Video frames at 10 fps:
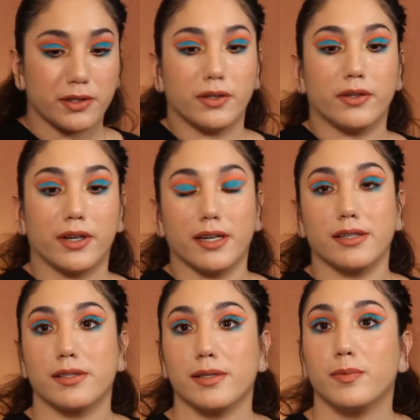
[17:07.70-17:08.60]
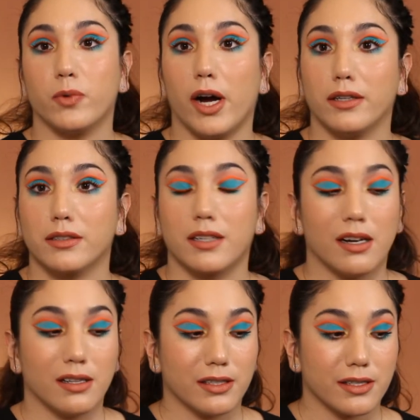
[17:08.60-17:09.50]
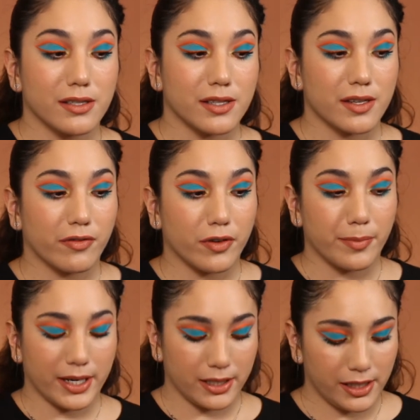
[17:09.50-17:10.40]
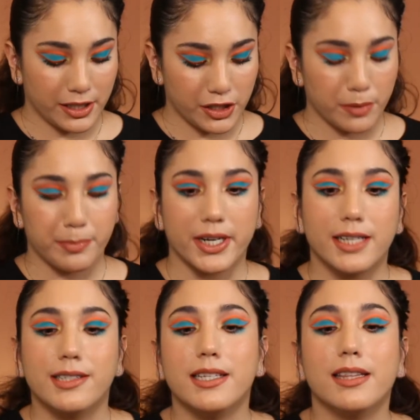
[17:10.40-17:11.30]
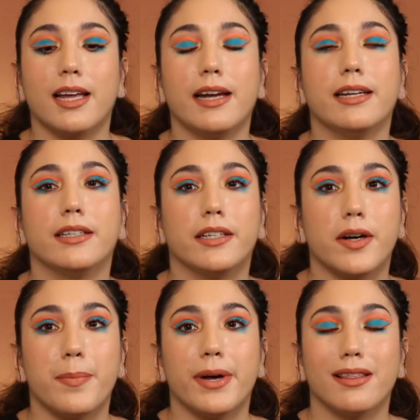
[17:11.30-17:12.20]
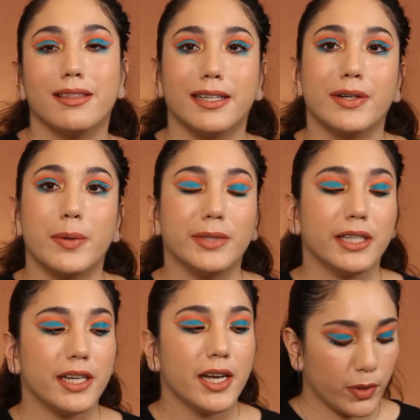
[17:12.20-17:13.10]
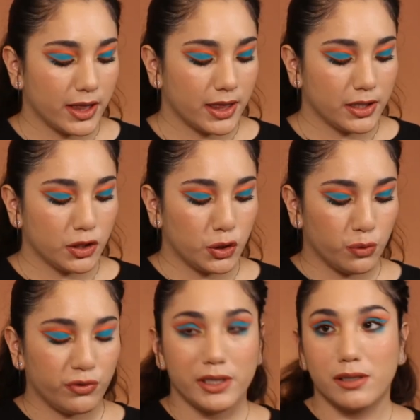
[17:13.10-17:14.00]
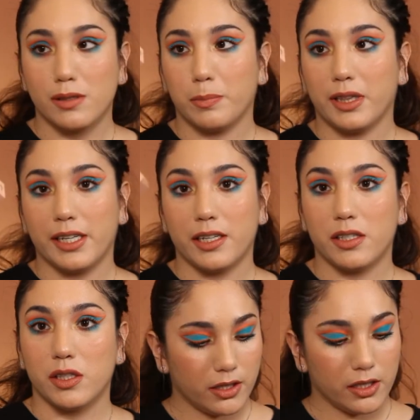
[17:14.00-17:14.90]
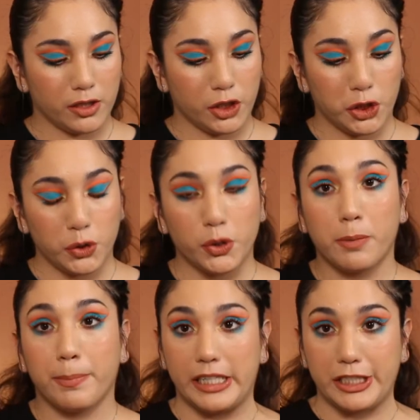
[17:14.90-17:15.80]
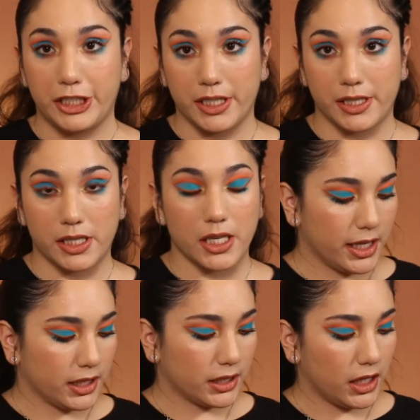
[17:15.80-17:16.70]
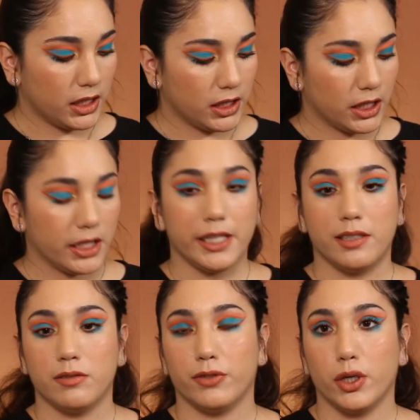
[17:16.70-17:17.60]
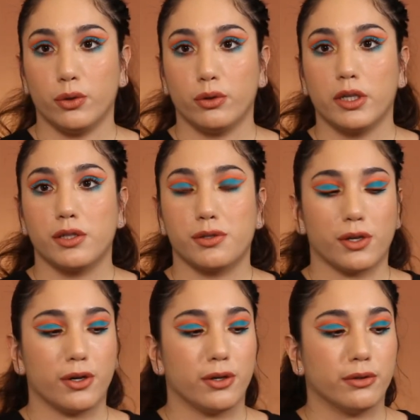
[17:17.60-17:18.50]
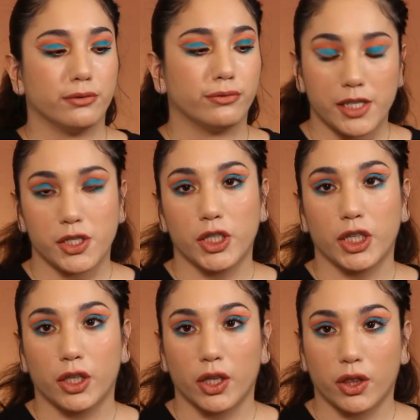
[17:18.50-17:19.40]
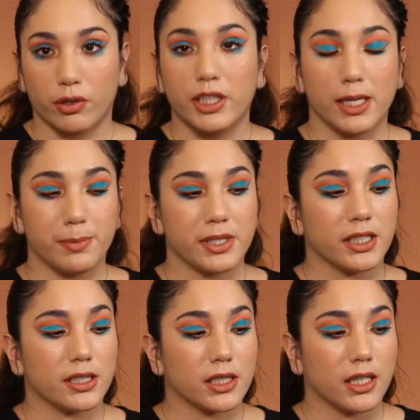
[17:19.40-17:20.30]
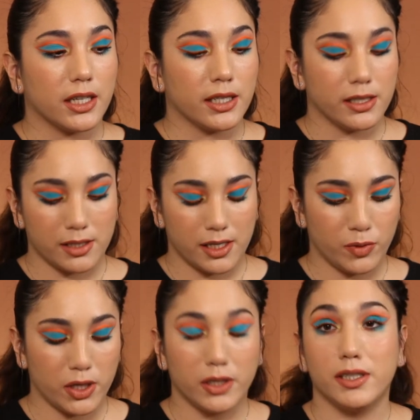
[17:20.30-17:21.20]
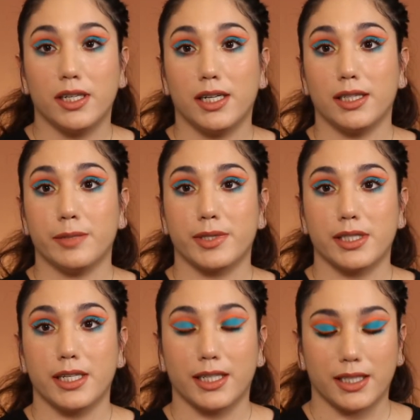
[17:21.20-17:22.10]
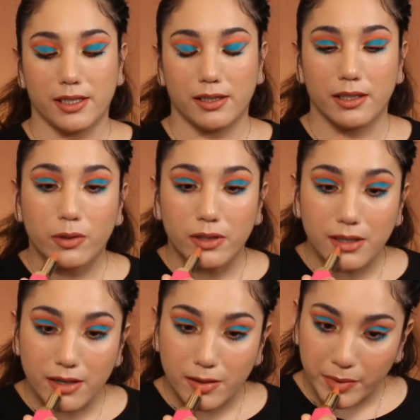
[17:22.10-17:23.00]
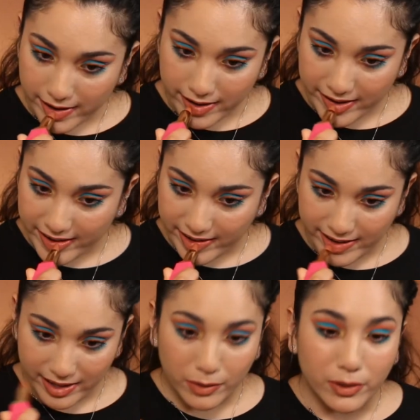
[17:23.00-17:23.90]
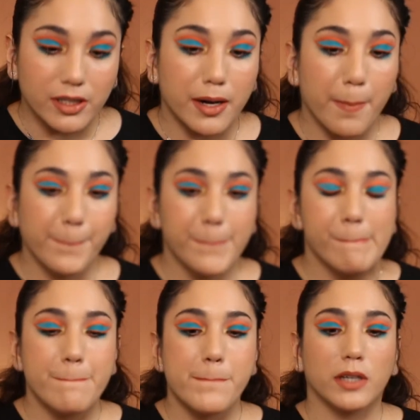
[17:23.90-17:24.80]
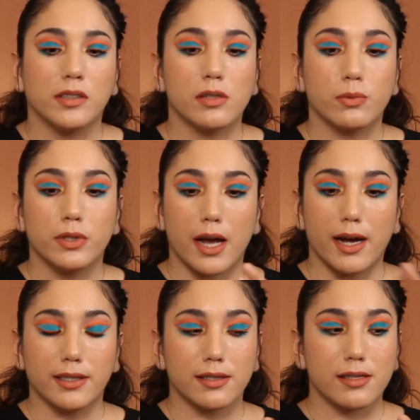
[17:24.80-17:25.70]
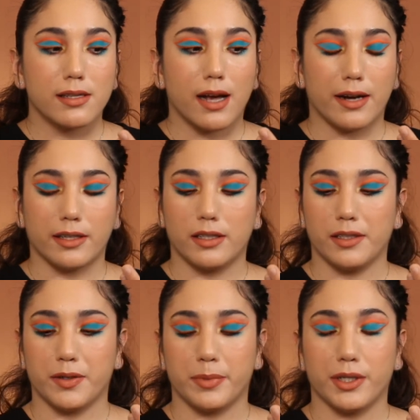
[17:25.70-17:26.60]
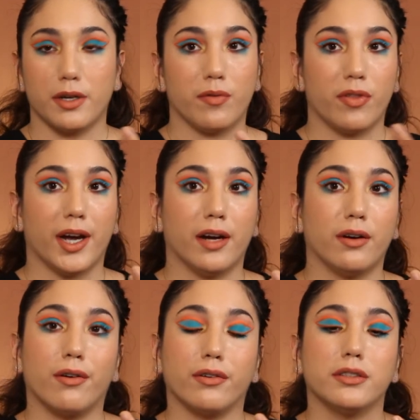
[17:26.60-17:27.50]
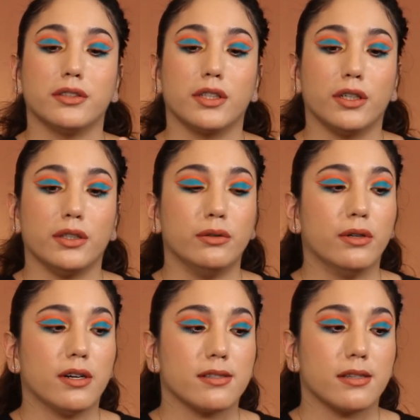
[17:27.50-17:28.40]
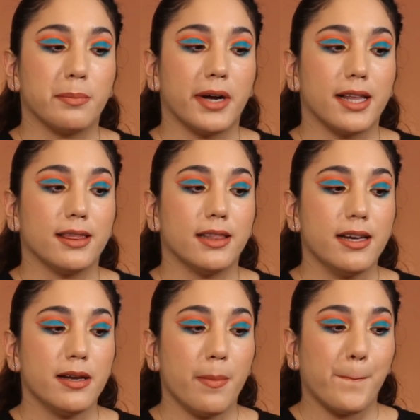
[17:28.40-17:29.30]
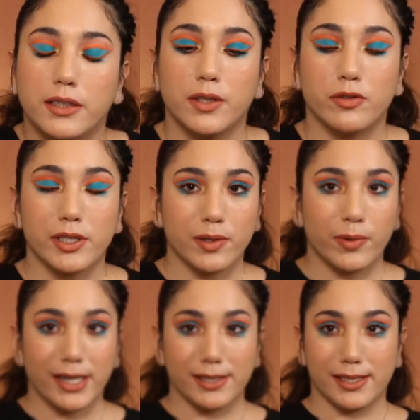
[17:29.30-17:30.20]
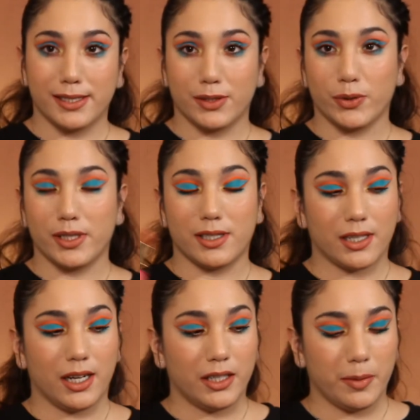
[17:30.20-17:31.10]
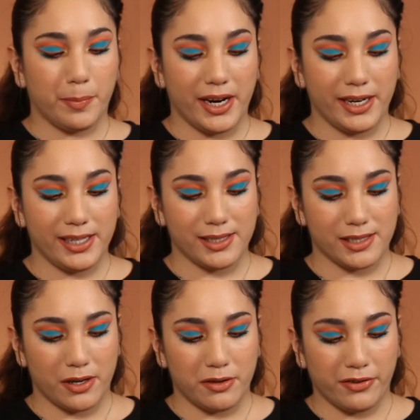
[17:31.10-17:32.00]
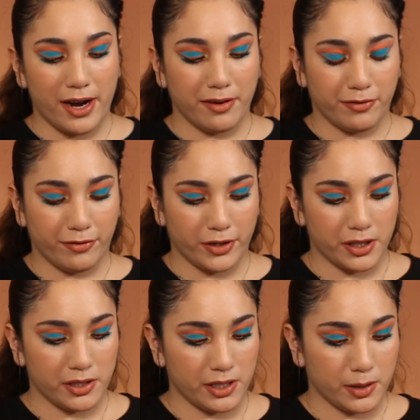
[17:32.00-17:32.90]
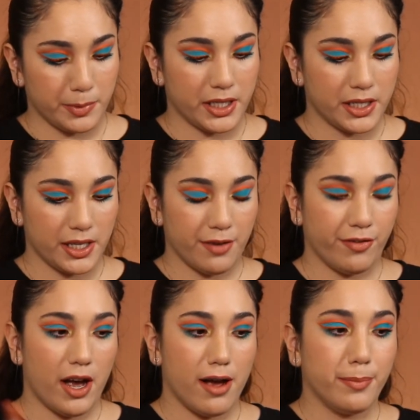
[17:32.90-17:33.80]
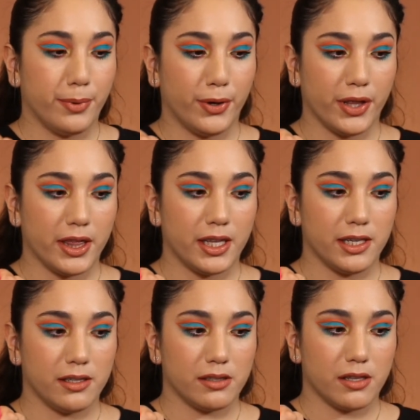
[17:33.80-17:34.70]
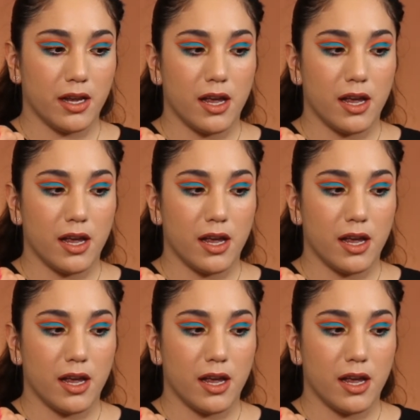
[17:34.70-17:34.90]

to go get some wild colors for my collection, but I did lighten it up a little bit with the Juvia's Place, the Nude Peaches in the color In Vogue. So it took 3 lipsticks, guys. Well, a lipstick, a liquid lip, and another liquid lip. This one added a little bit of that orange hue onto my lip. The reason why I didn't do this color by itself at first is because if I put this